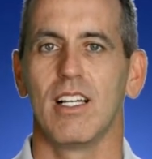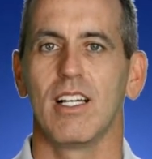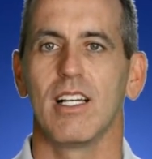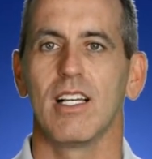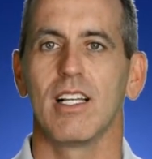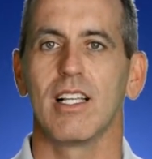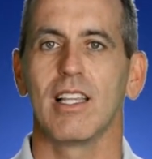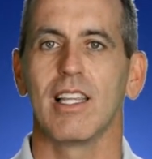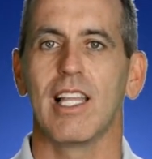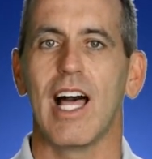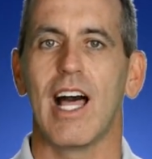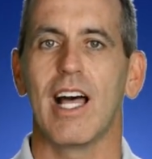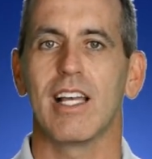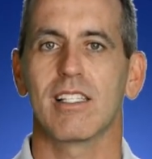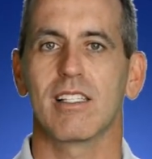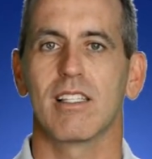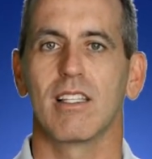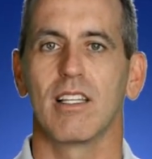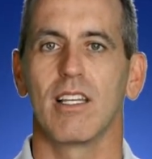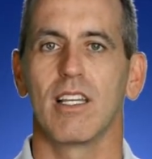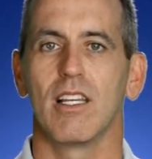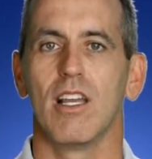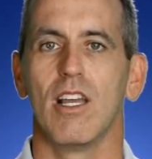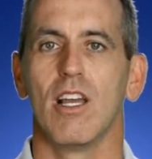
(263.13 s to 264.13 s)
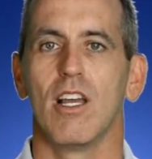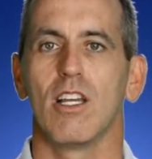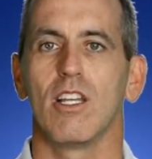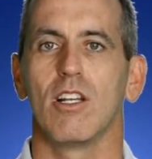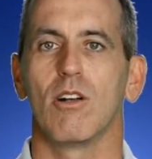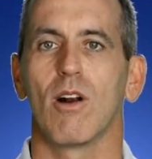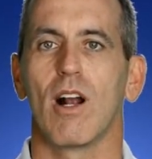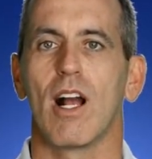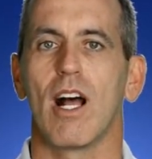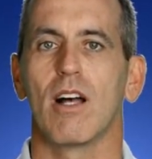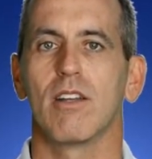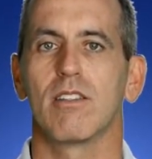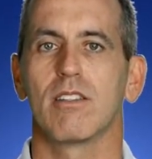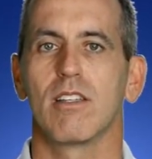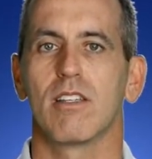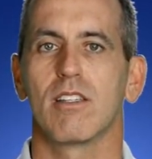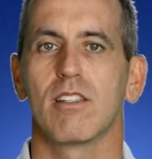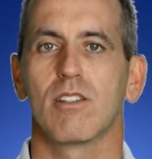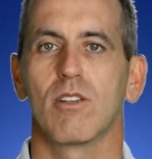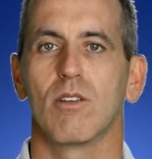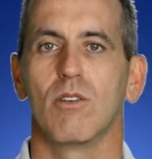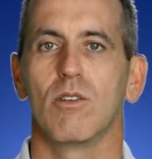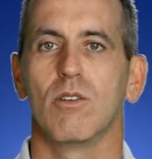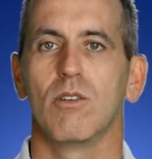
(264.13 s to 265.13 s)
Lastly, your house is
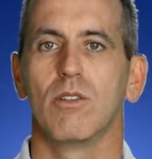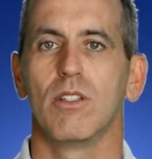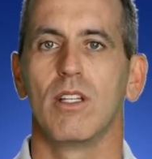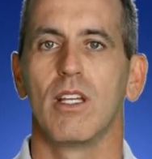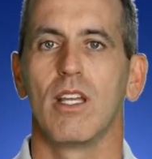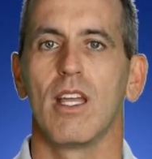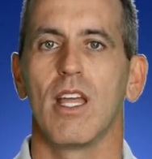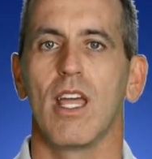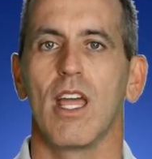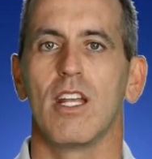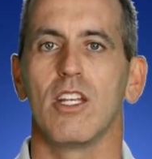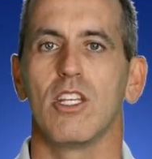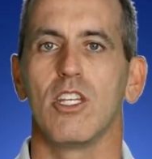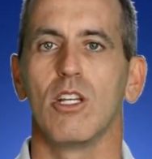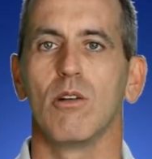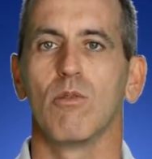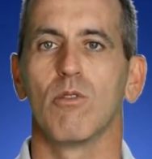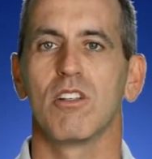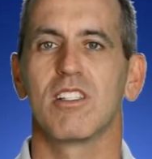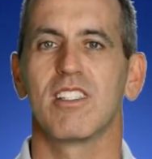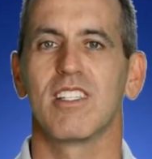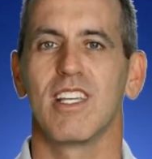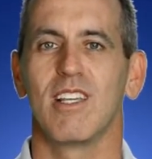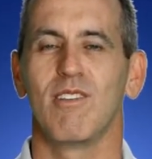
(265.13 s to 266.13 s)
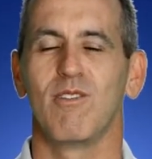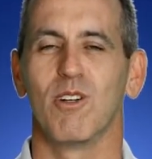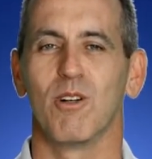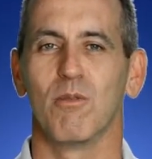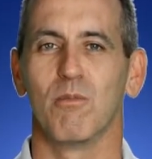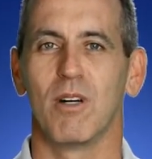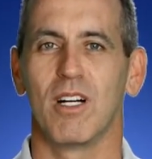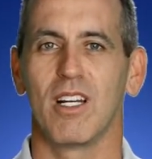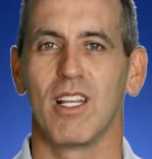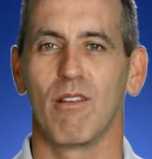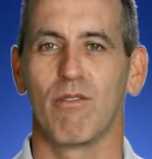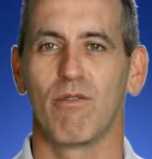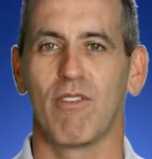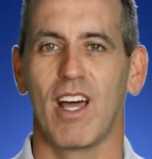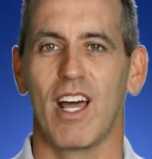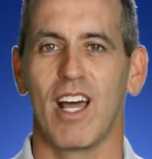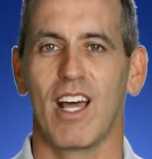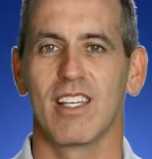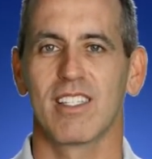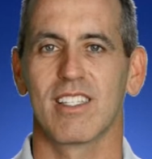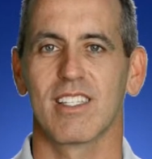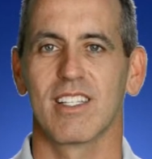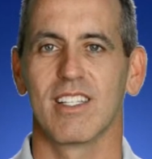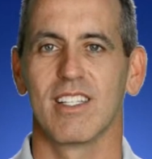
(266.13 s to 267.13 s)
sold and you receive your money
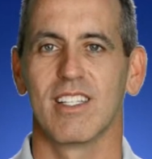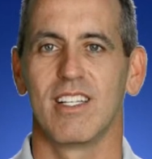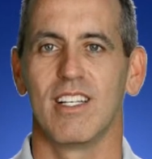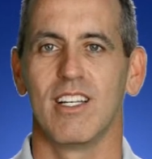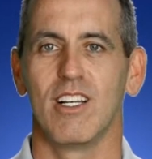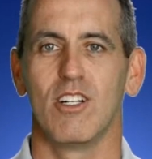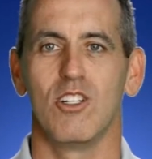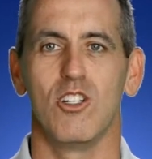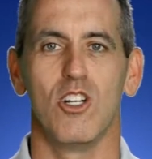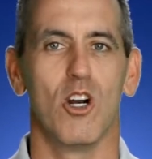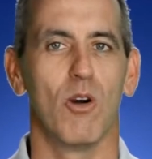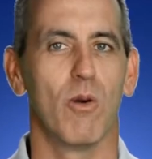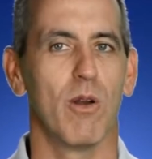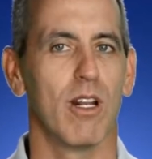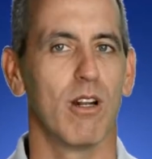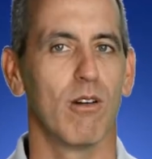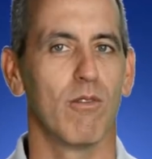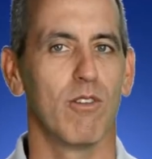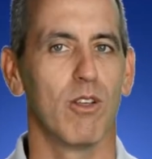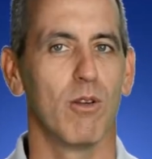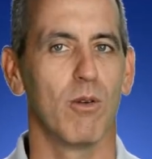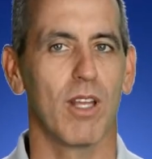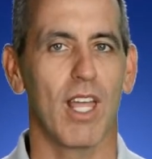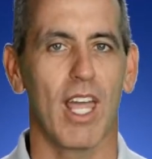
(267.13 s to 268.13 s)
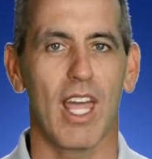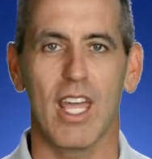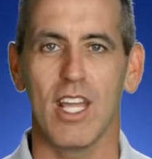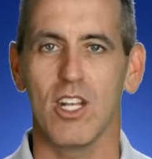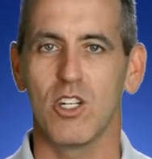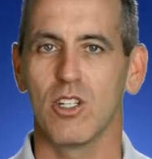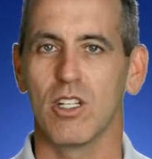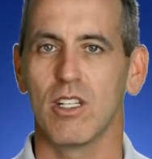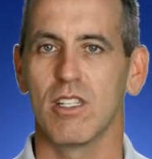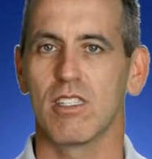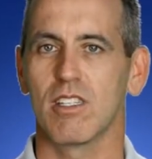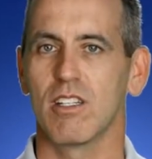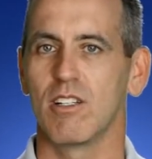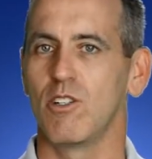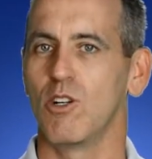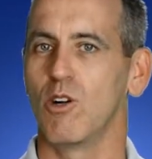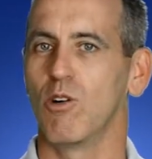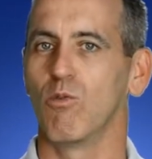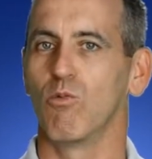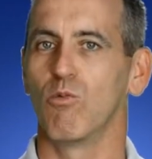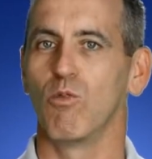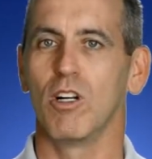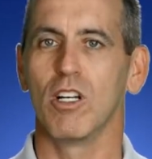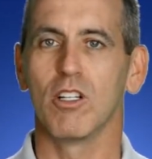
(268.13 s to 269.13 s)
fast. No interviewing agents, no
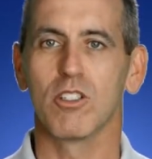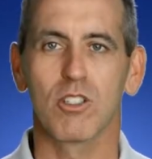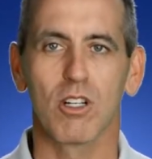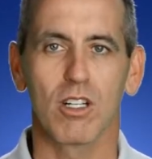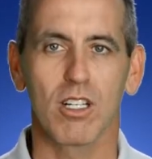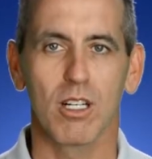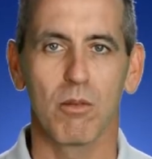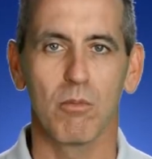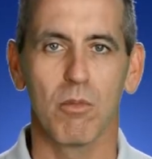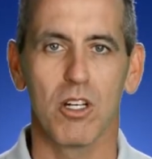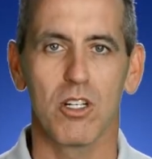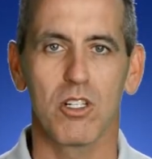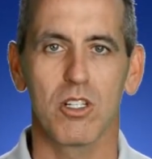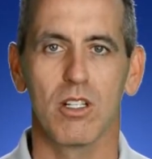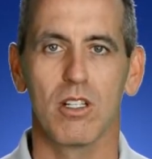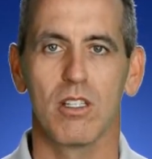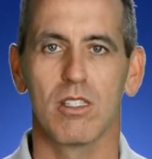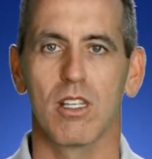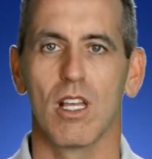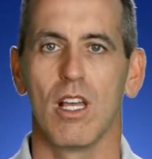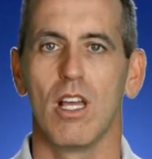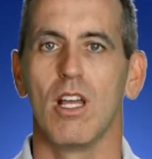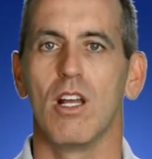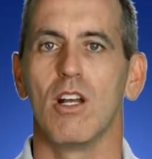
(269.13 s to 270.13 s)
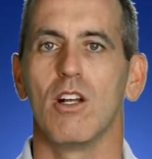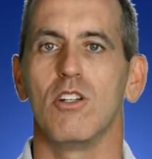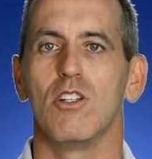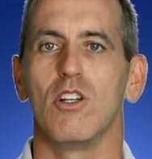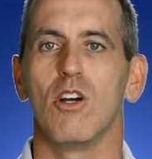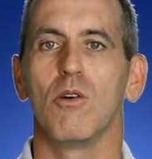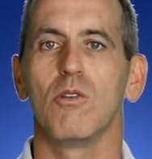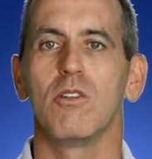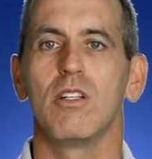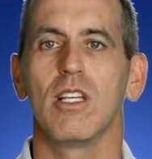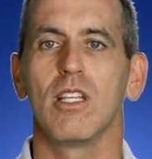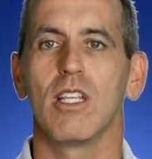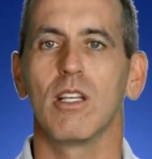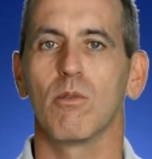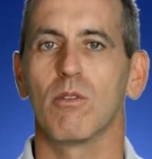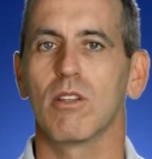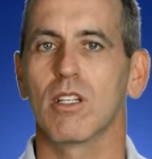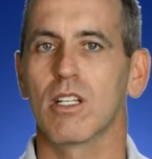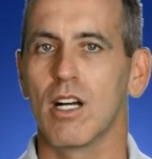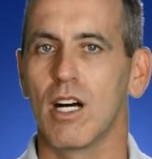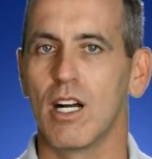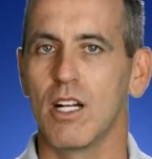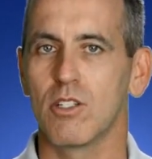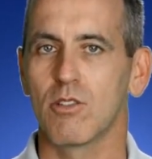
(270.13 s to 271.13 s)
realtor commissions, no dealing with
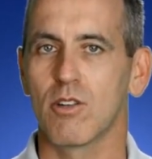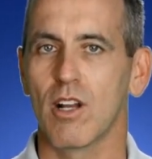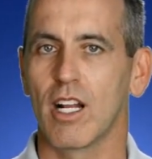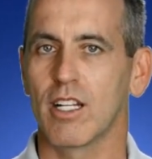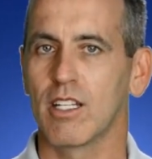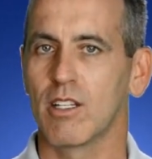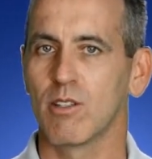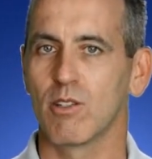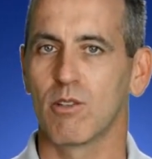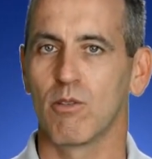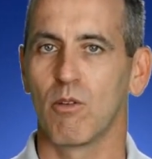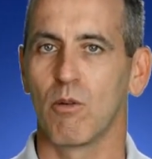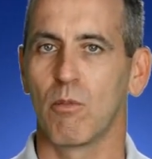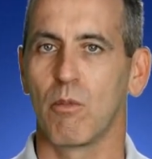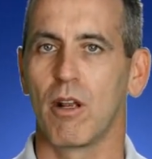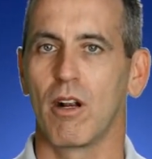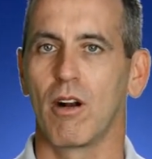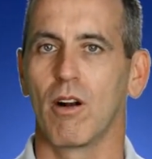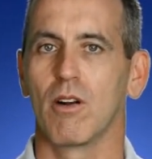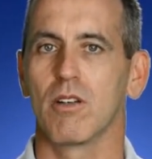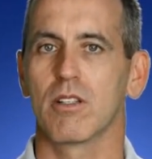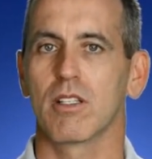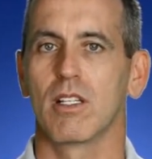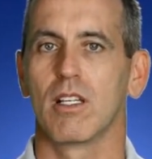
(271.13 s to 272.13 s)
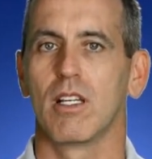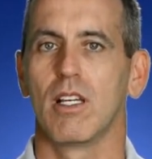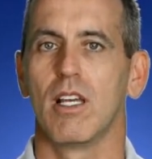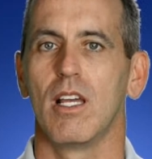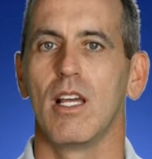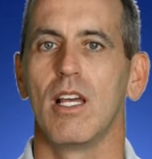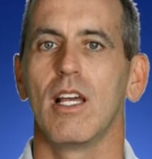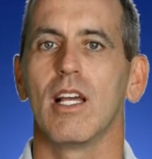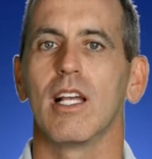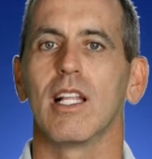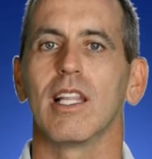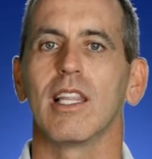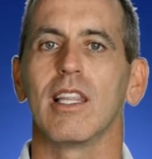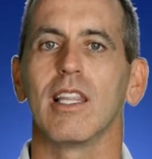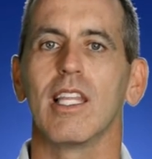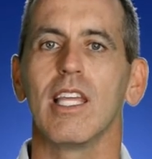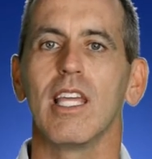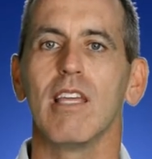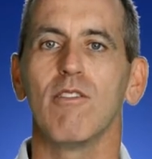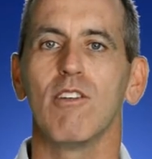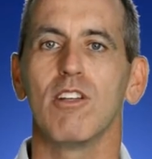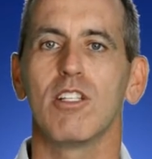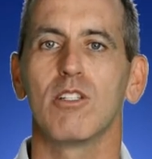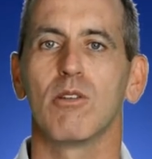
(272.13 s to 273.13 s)
contractors and repairs.
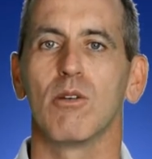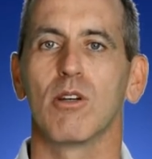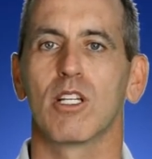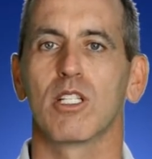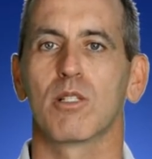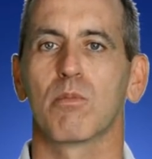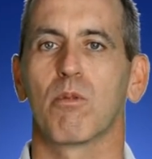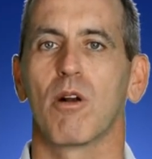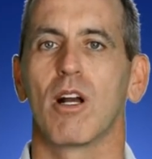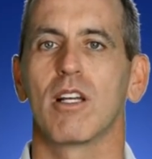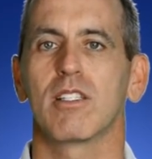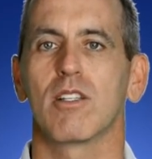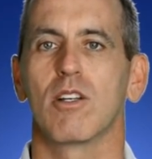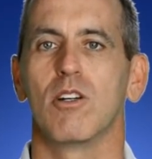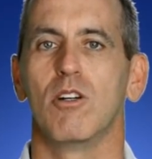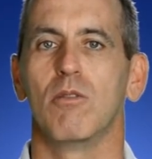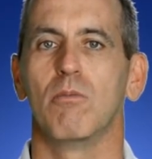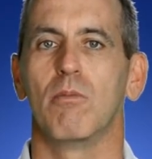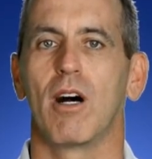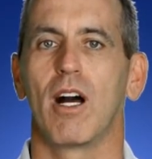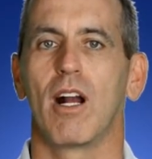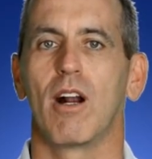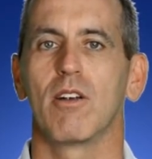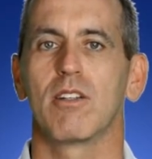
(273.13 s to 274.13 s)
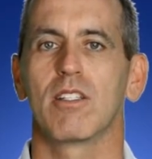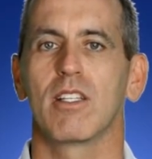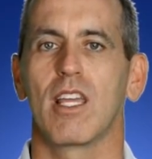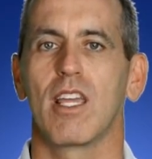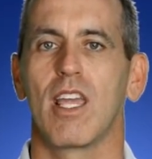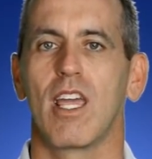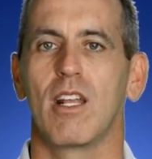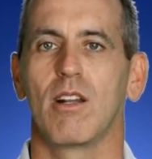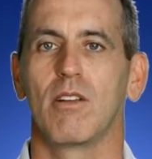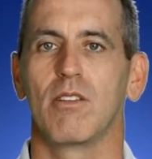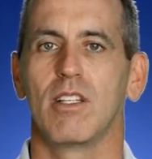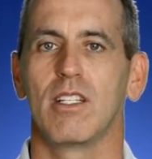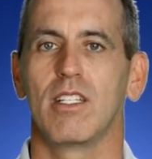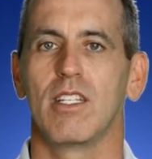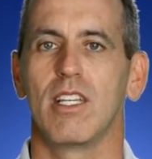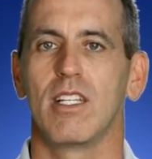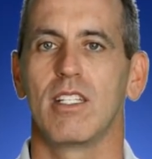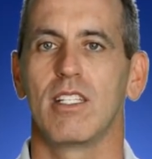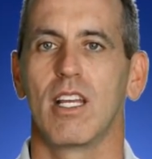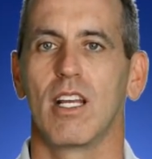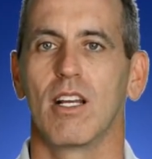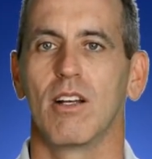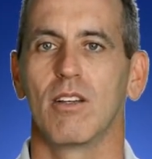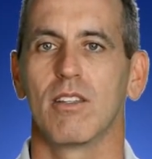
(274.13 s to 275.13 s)
Leave it to Express Homebuyers to handle the
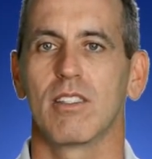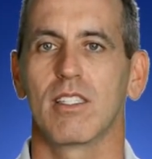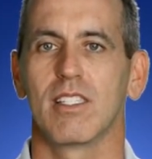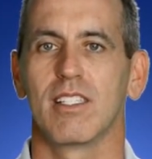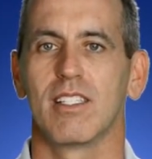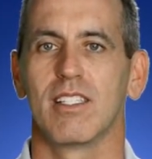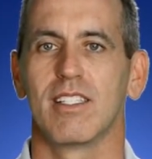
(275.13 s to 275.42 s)
details.